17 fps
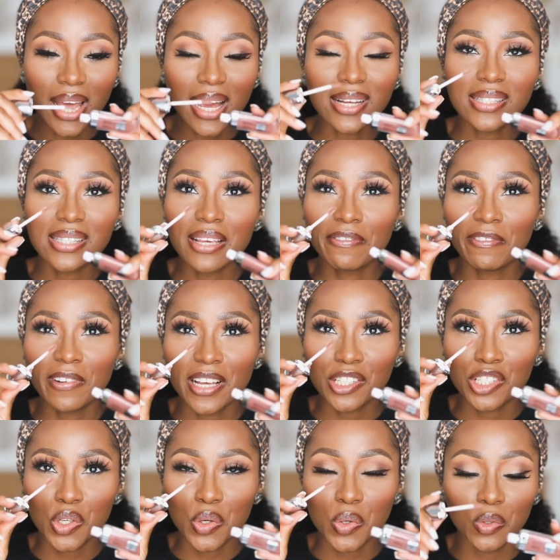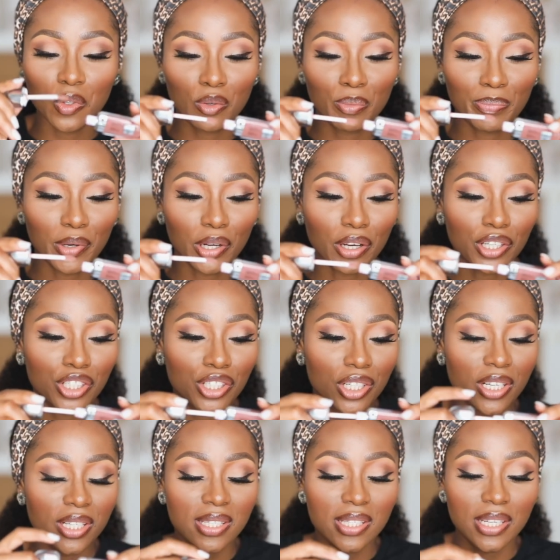I'd say flesh toned blush.
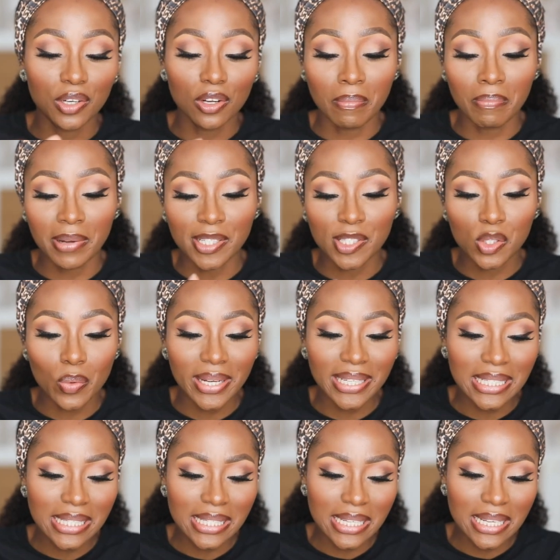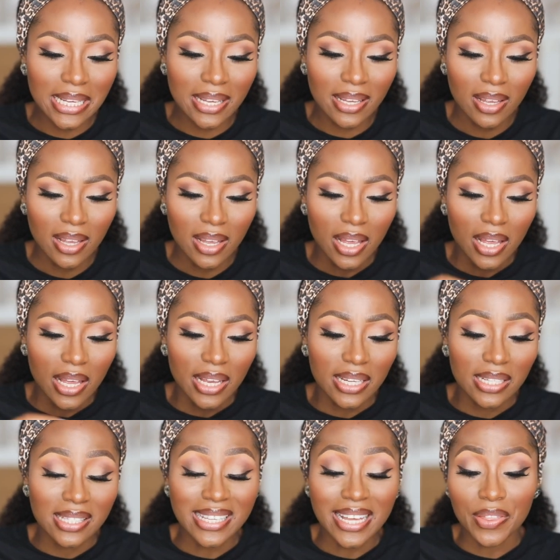It's a number 20.
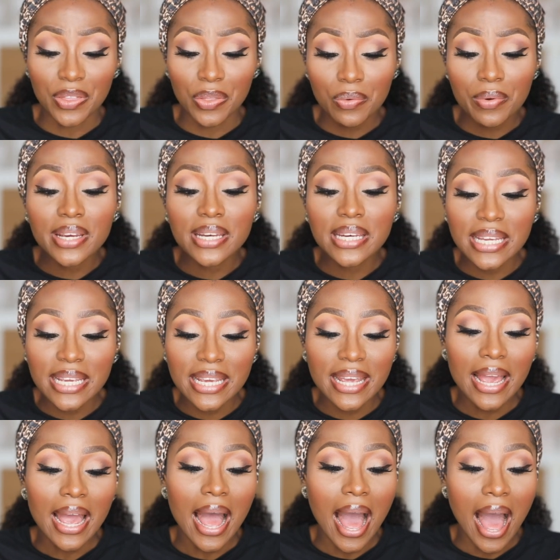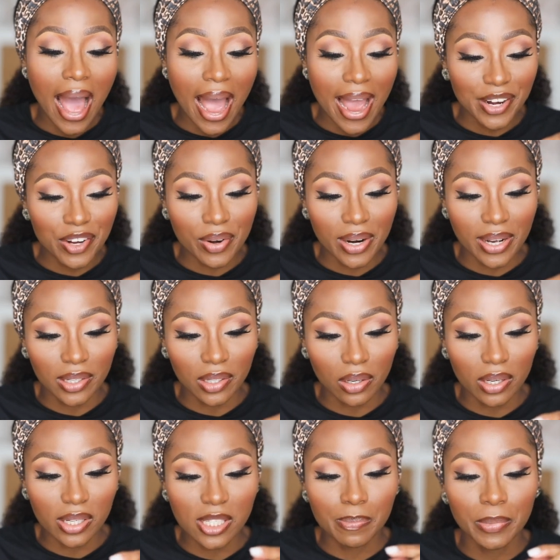It's their 3D Hydra
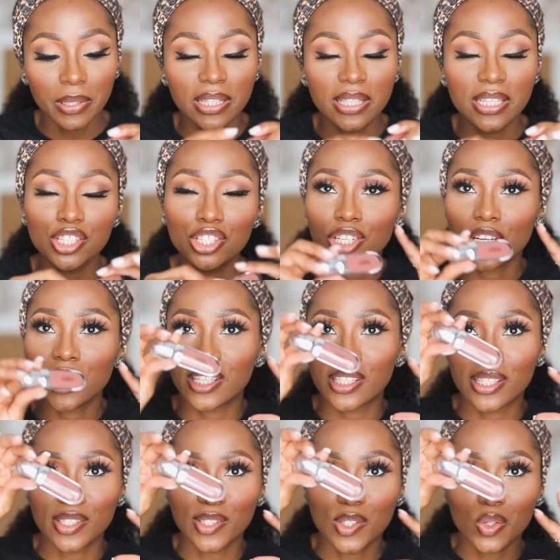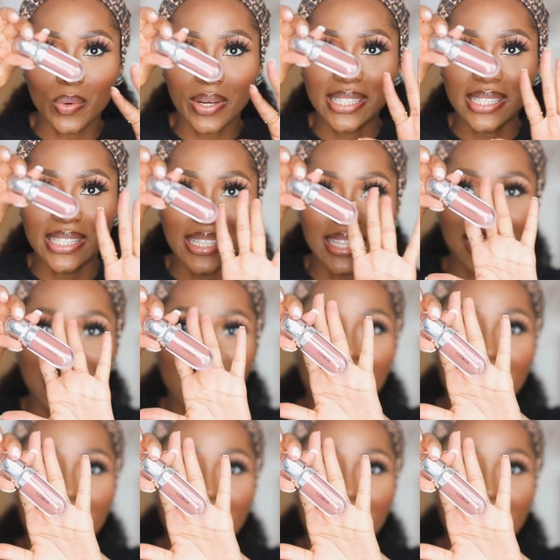Gloss, but this shade is in 20.